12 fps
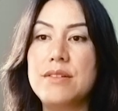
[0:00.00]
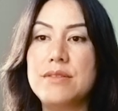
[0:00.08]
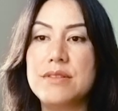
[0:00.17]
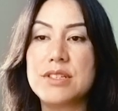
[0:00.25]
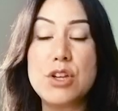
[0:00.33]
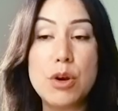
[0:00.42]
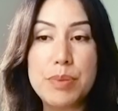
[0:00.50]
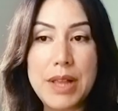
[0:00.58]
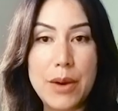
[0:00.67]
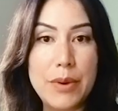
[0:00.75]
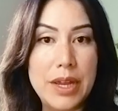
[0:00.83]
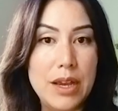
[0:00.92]
snow
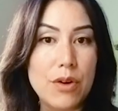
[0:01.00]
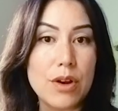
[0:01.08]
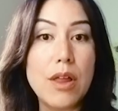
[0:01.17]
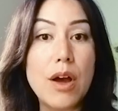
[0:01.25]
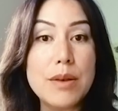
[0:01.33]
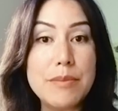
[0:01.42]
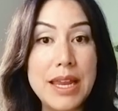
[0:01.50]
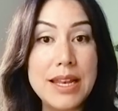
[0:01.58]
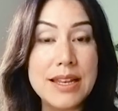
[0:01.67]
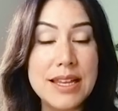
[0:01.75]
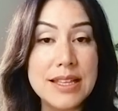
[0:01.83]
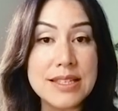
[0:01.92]
plowing or lawn
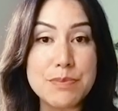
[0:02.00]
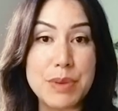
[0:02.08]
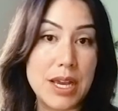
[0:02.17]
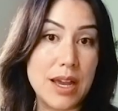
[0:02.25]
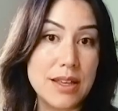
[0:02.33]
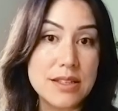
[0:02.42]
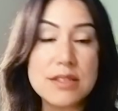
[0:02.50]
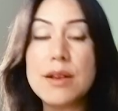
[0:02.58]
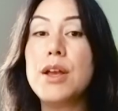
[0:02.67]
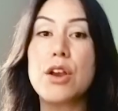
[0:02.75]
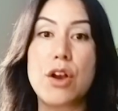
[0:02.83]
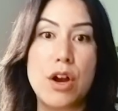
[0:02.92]
maintenance, because
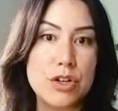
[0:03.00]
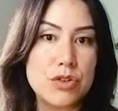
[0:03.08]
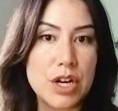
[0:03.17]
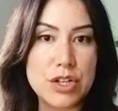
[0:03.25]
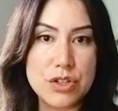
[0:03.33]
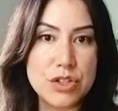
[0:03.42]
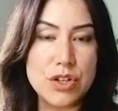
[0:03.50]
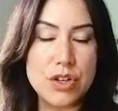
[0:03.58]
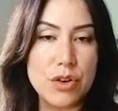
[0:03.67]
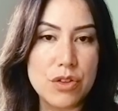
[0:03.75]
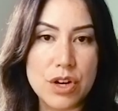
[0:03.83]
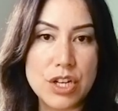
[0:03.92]
contractors, they're
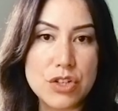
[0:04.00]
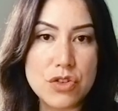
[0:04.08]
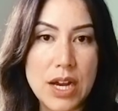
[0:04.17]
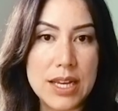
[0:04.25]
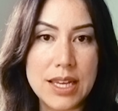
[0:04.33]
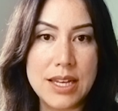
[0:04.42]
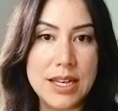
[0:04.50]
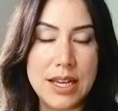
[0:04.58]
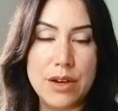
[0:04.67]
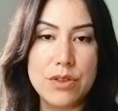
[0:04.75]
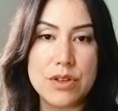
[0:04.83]
going to track in and out.